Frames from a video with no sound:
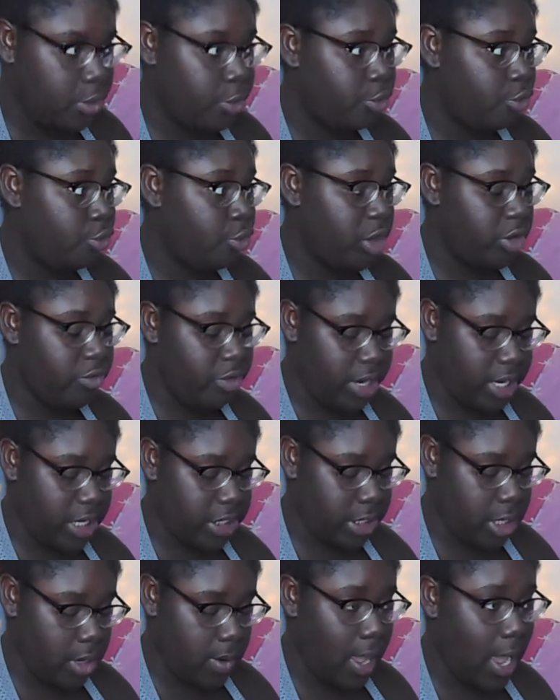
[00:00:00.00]
It's really runny,
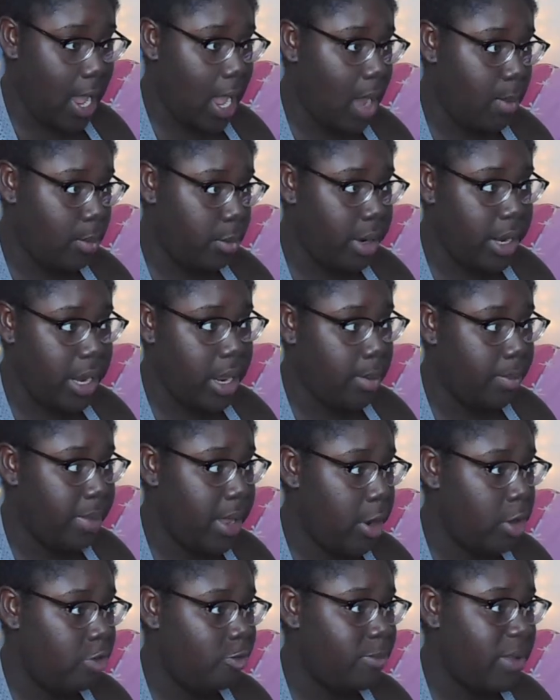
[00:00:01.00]
so I don't know how I'm going to
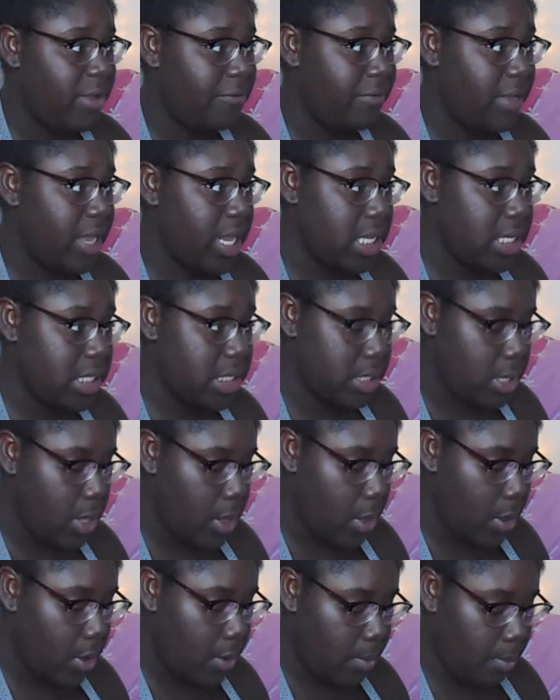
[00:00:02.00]
apply it with my face.
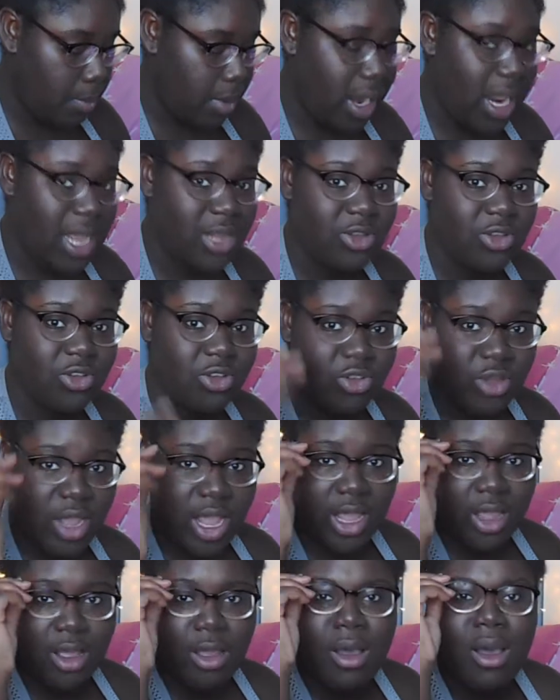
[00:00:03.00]
But let's just
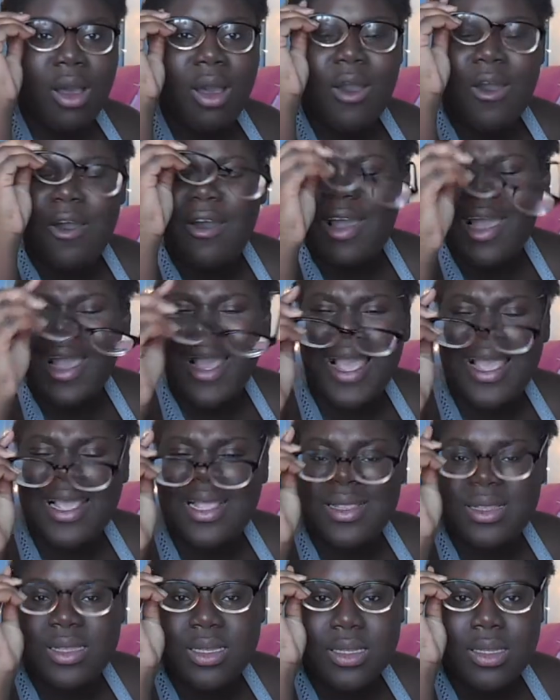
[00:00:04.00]
try. Oh,
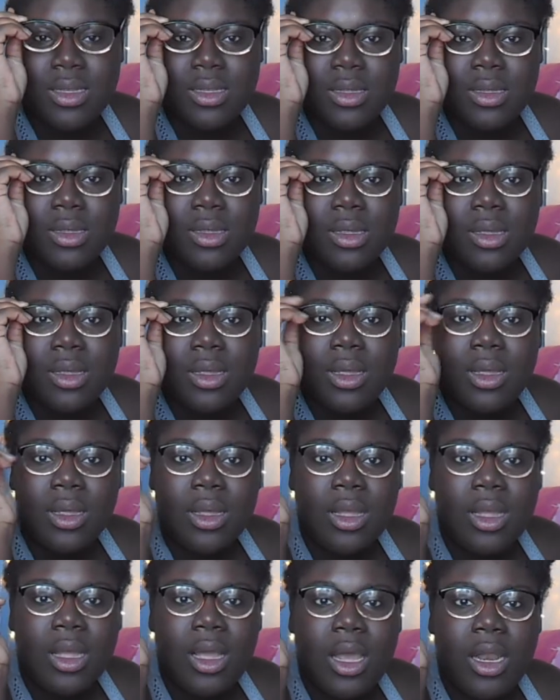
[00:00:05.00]
guys,
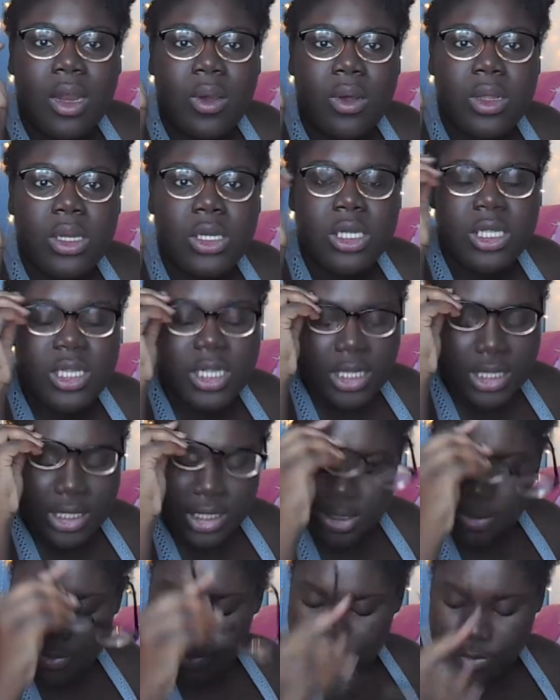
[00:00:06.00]
I don't want to do
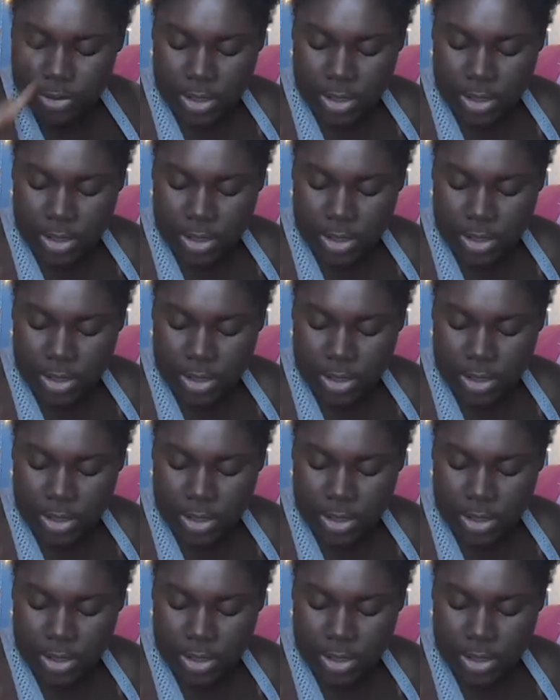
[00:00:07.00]
this.